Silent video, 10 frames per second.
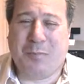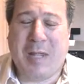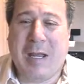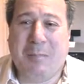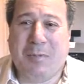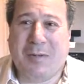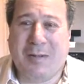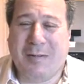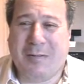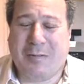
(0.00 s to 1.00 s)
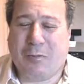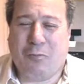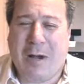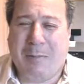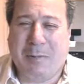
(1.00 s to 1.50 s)
tapes and
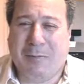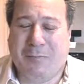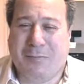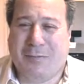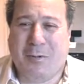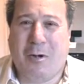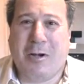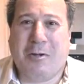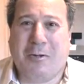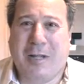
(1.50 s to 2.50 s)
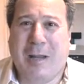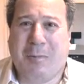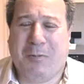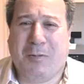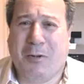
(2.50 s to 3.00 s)
crappy audio
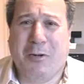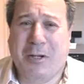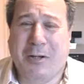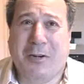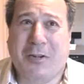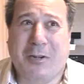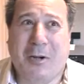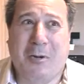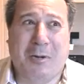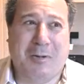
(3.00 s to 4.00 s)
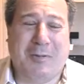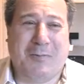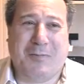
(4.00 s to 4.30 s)
tapes 30 years ago and